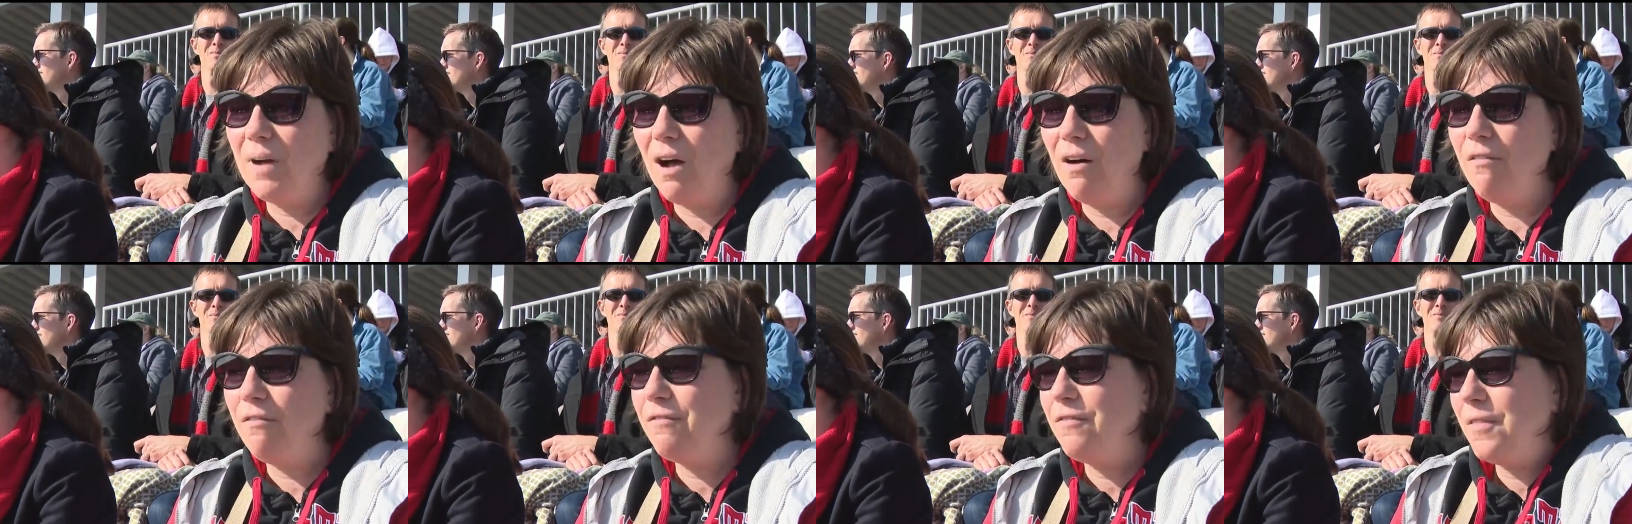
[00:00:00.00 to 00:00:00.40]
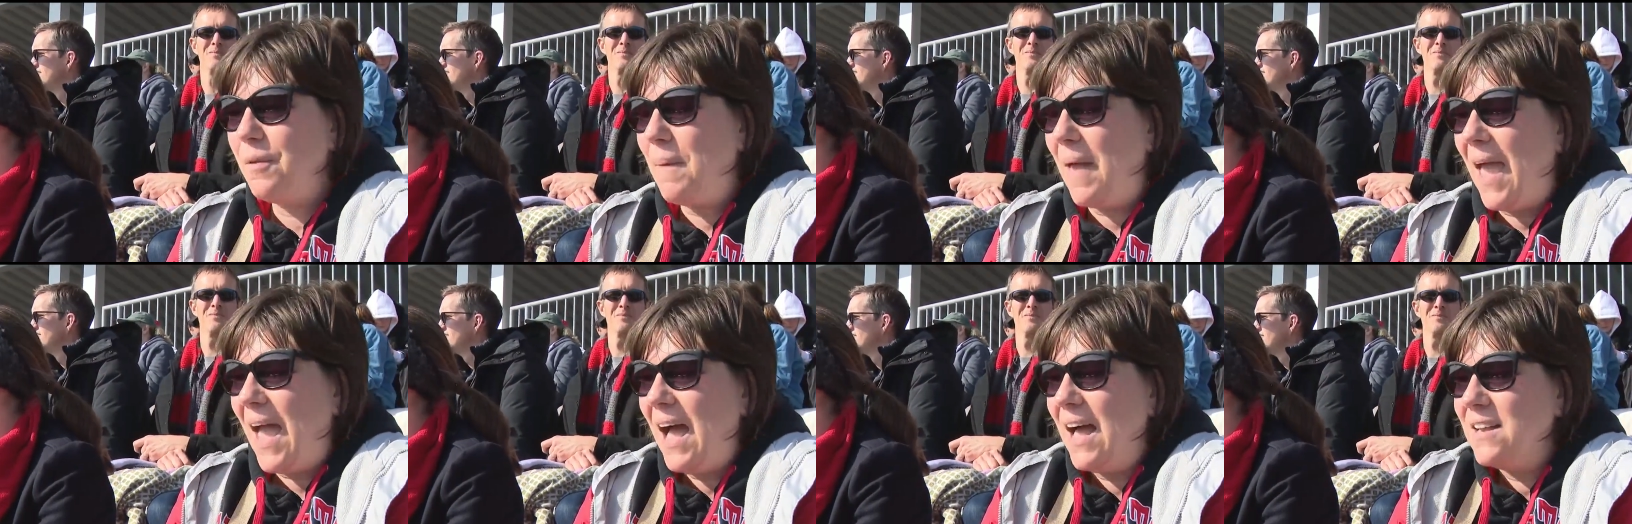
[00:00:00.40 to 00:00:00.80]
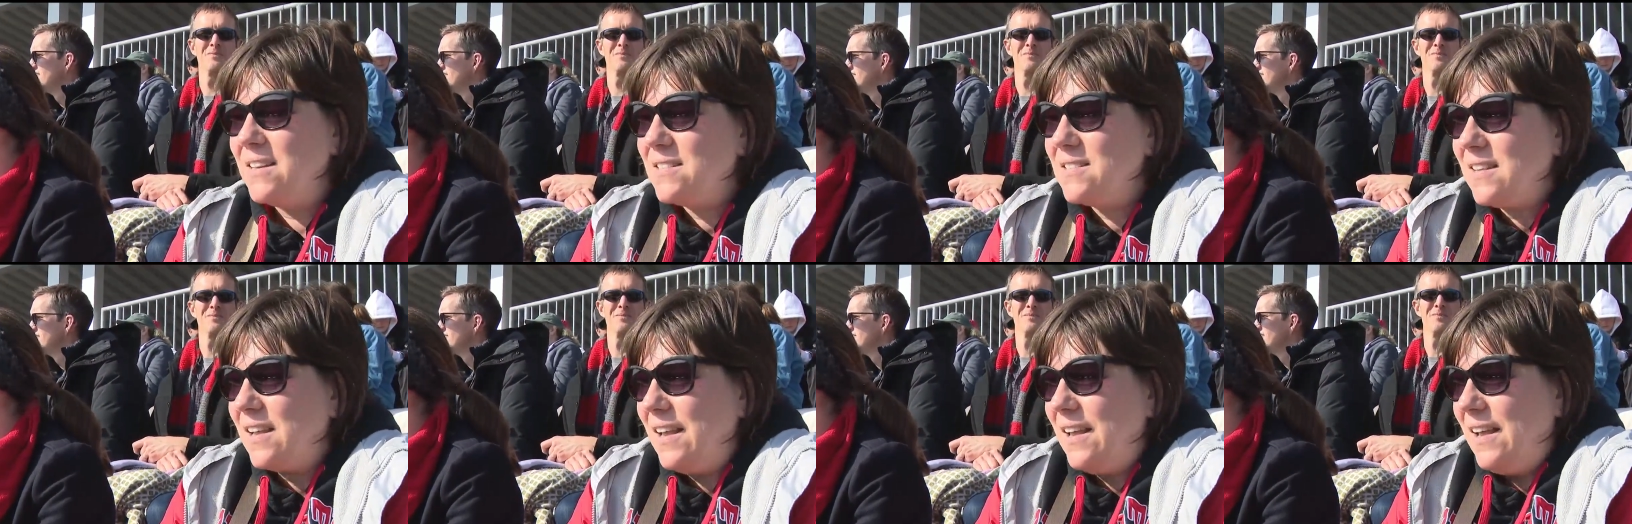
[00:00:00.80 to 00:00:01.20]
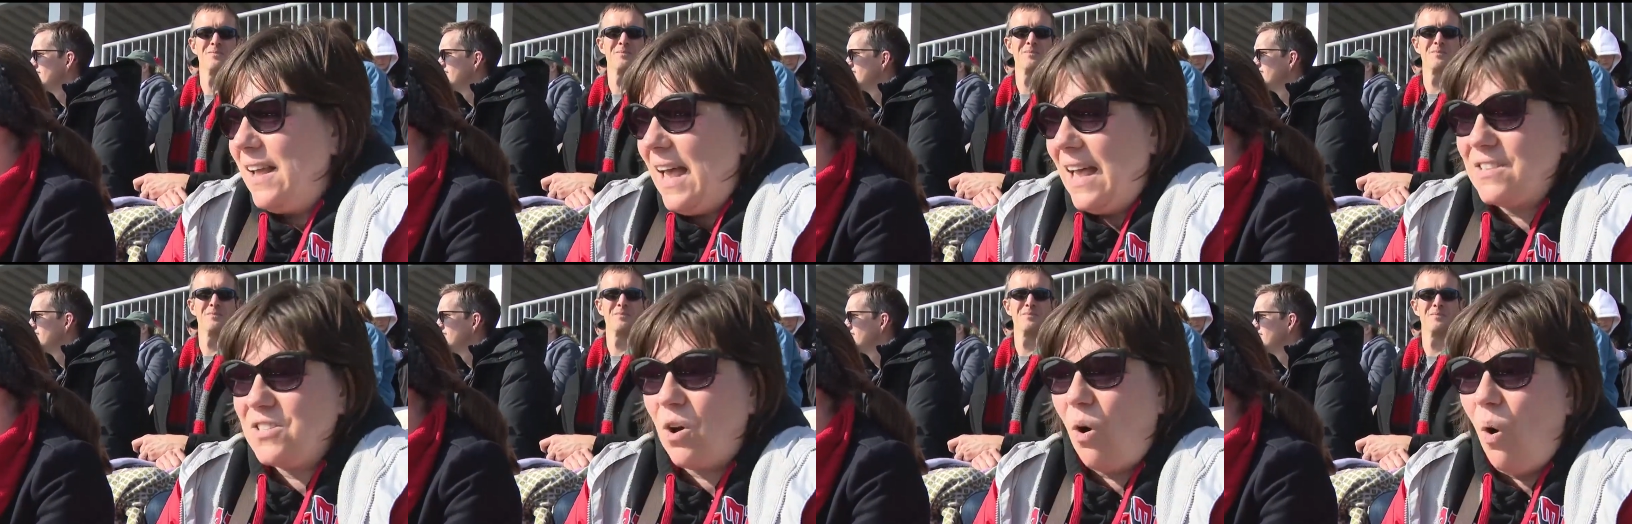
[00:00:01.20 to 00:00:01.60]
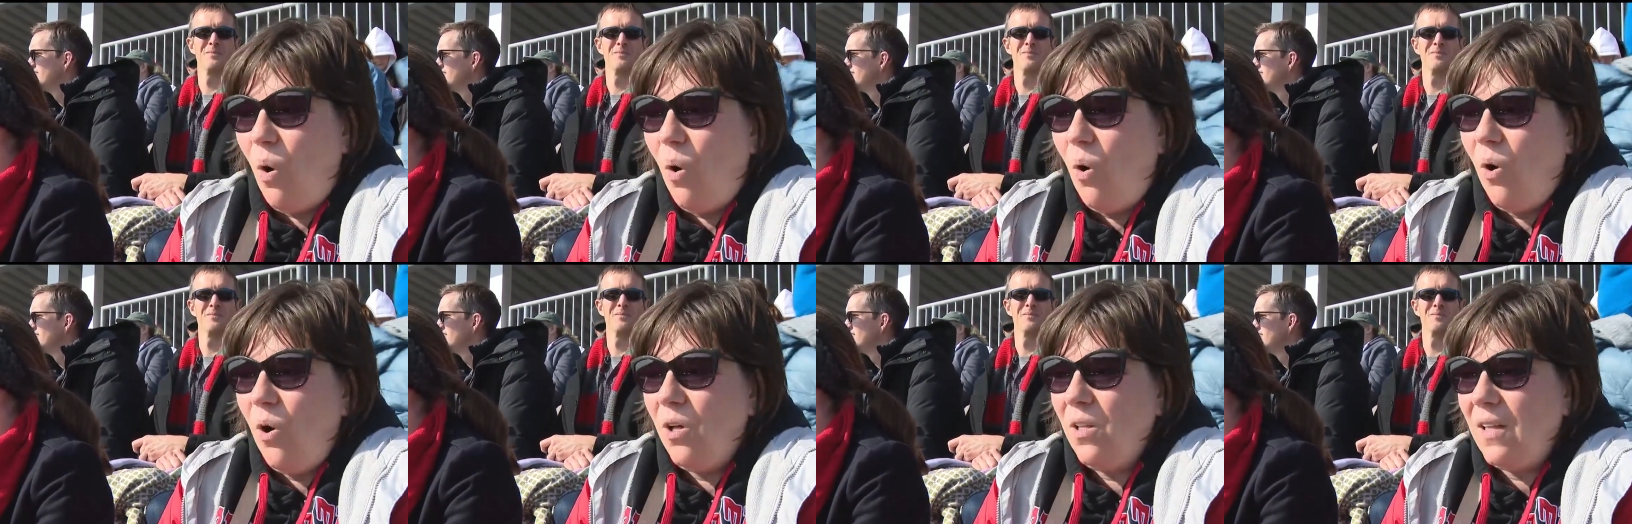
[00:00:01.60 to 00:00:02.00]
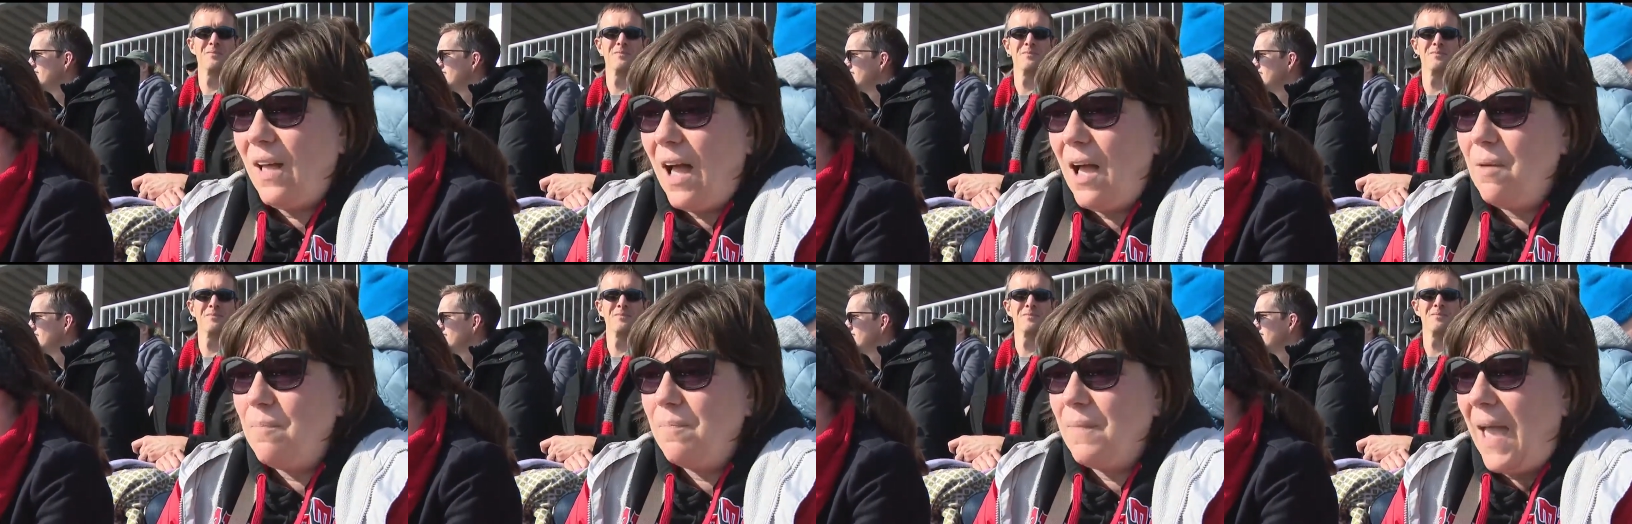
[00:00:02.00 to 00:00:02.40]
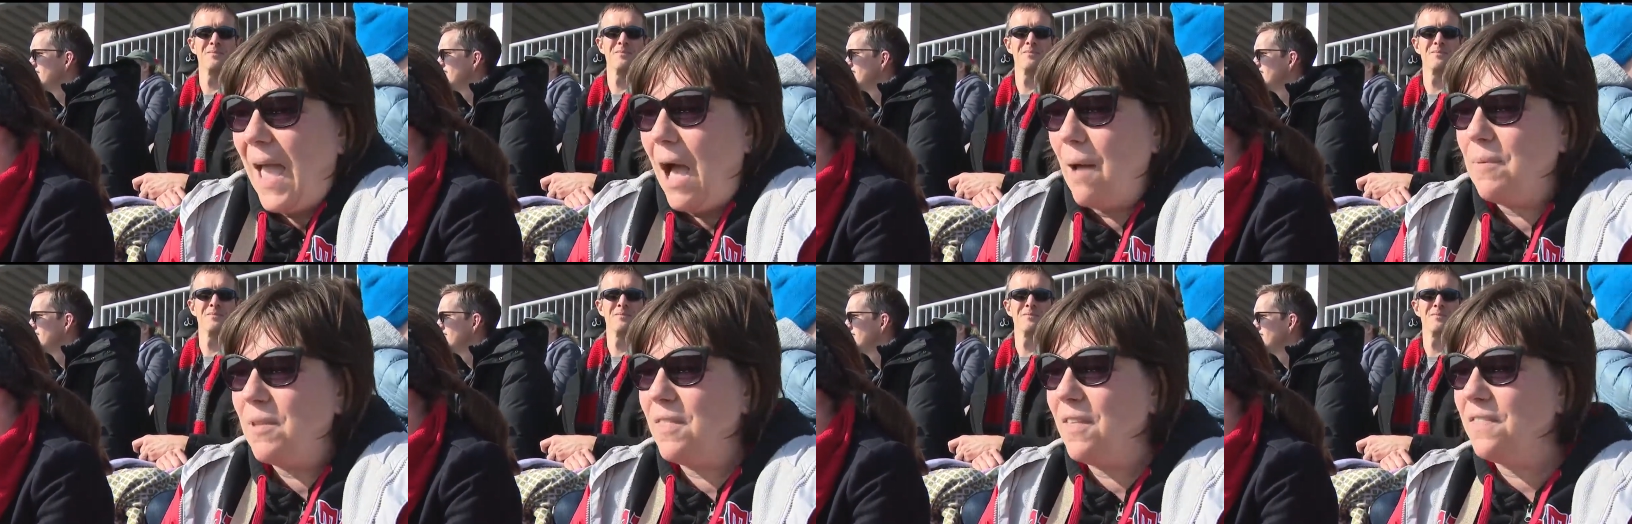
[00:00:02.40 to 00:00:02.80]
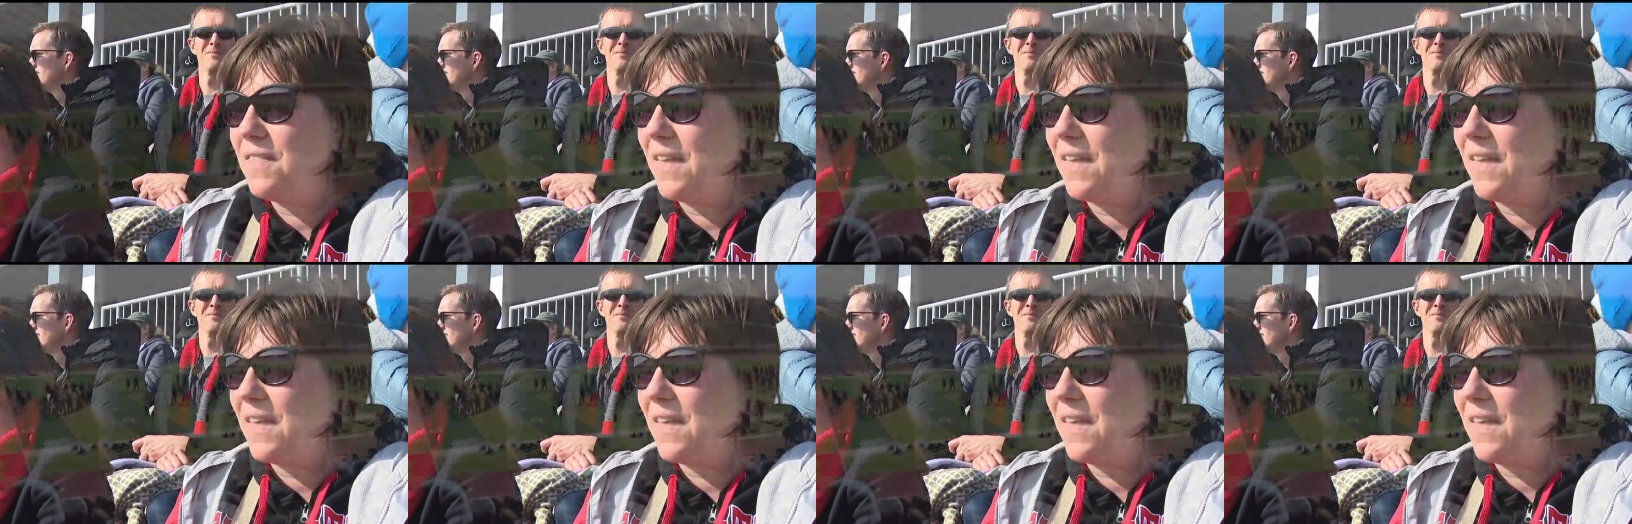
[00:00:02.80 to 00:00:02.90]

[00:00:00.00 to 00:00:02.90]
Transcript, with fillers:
Speaker 1: of the band as a whole. I'm happy that